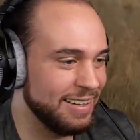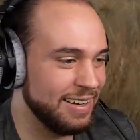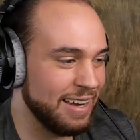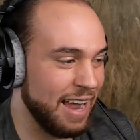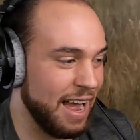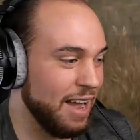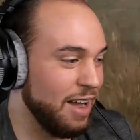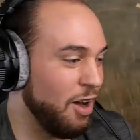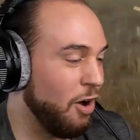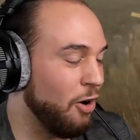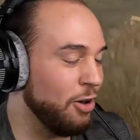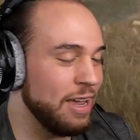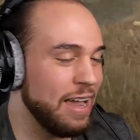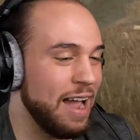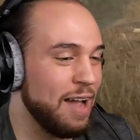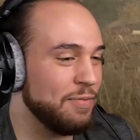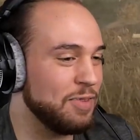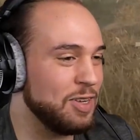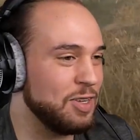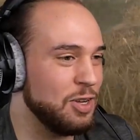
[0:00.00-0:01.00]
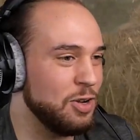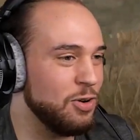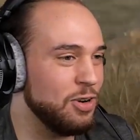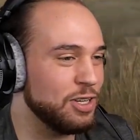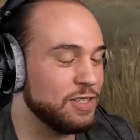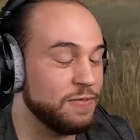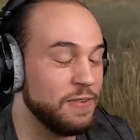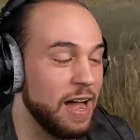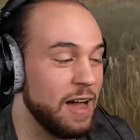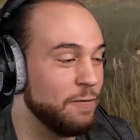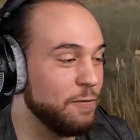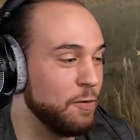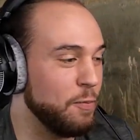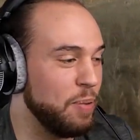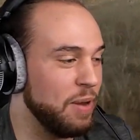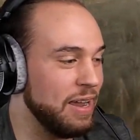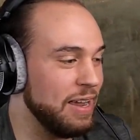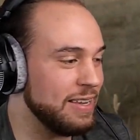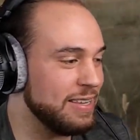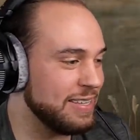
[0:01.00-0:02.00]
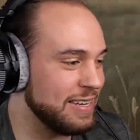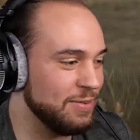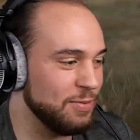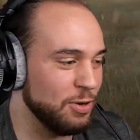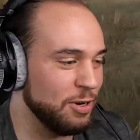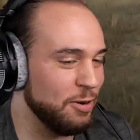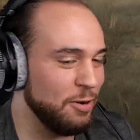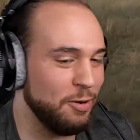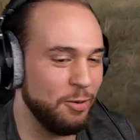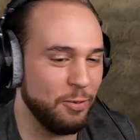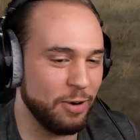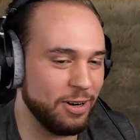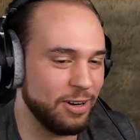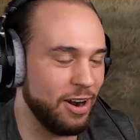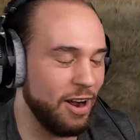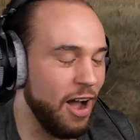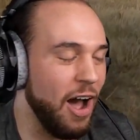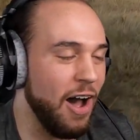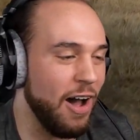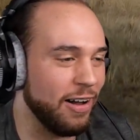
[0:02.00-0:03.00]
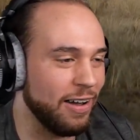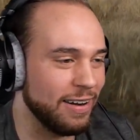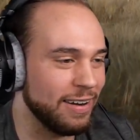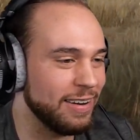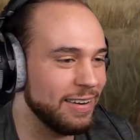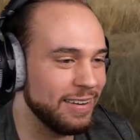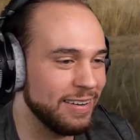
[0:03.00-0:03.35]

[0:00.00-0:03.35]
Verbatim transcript: All you have to do is fight for peace, and we're gone.